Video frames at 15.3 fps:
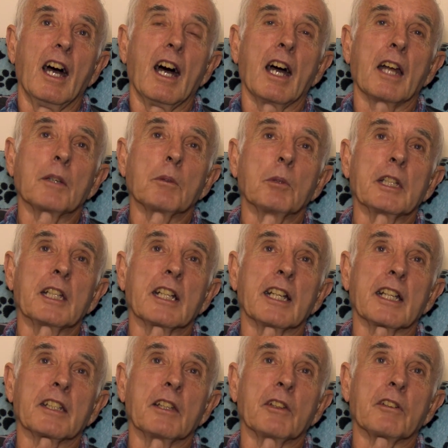and we
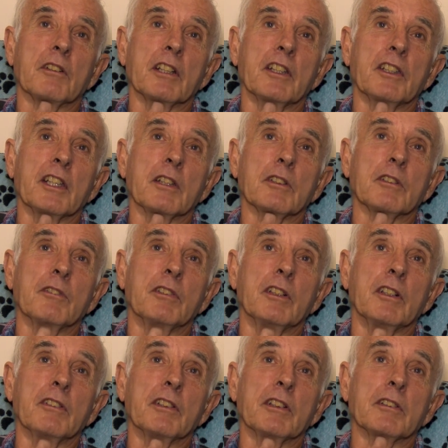collected
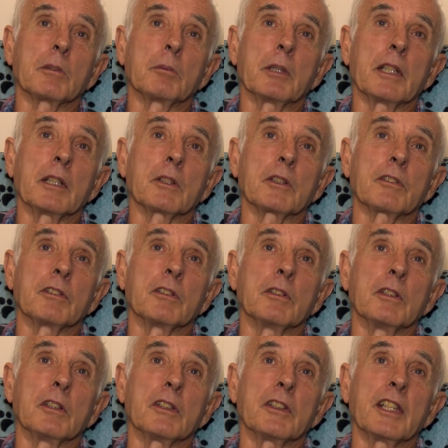£3,500
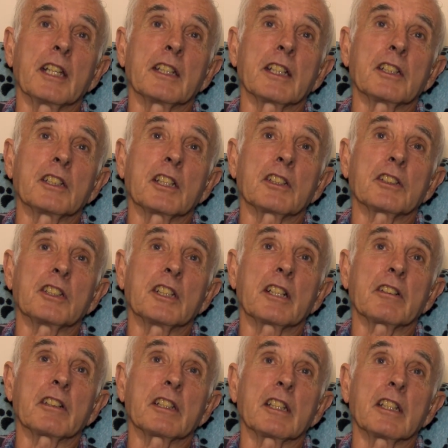for the NHS
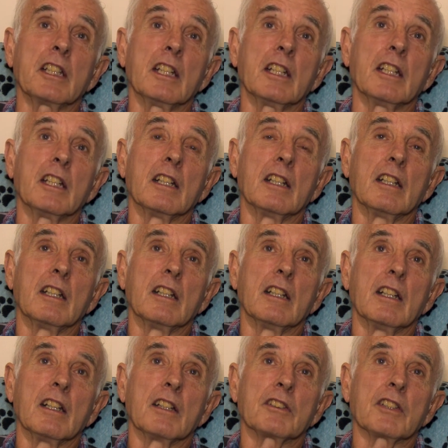charity.
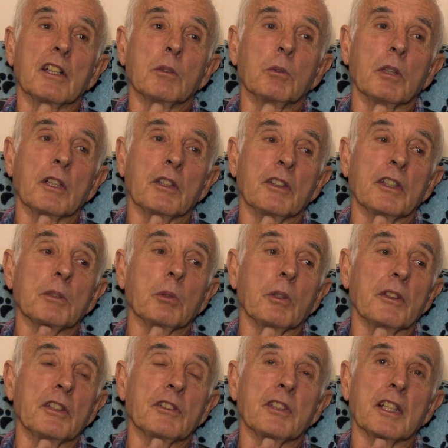So well, that's
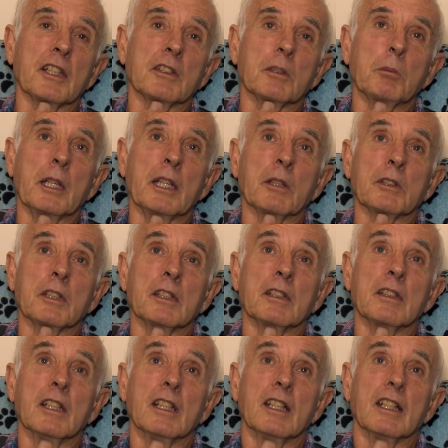what this thing's about,
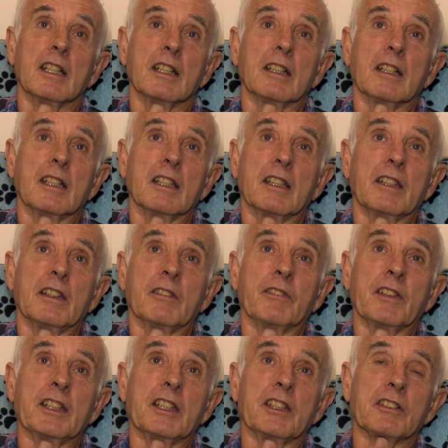and the
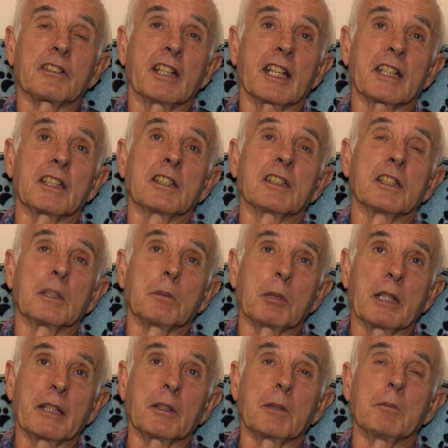vintage tractors and the
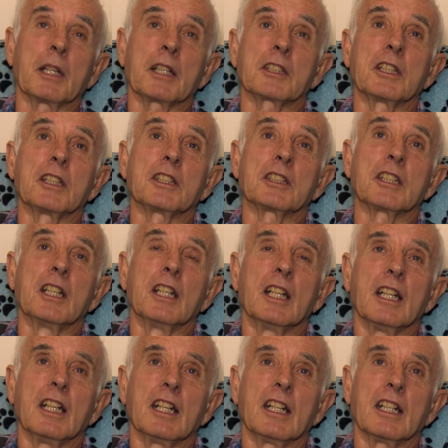ploughing matches,
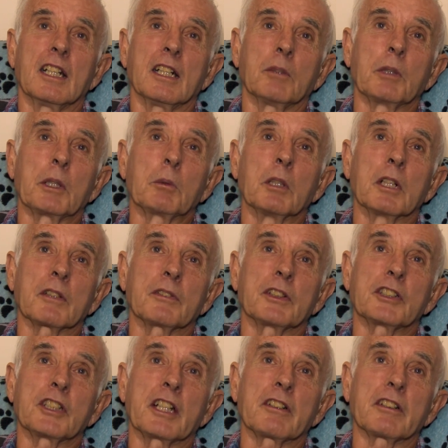we work for
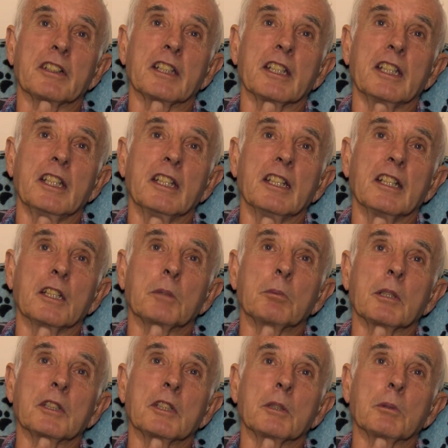charity as
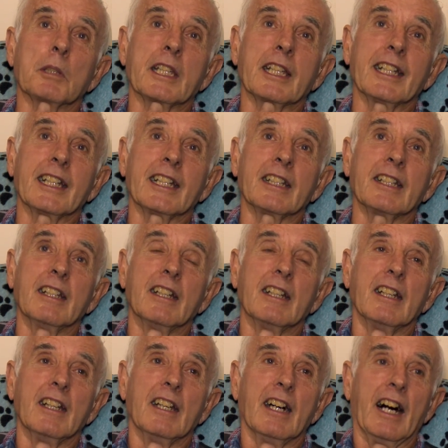much as we can.
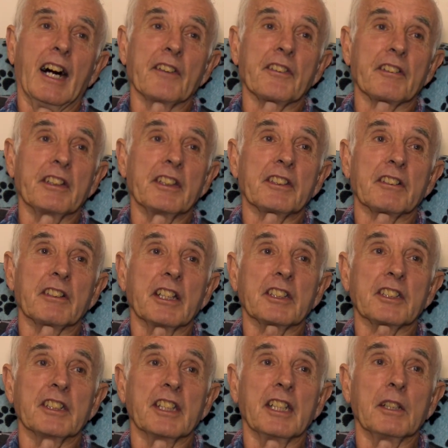Other
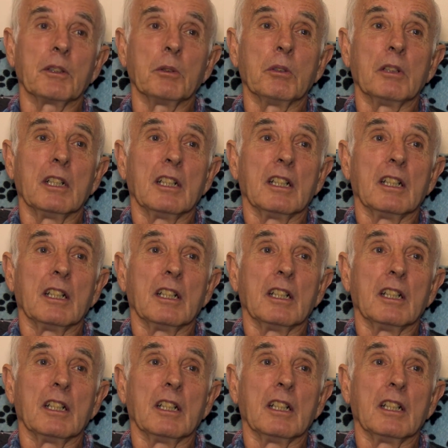interests now,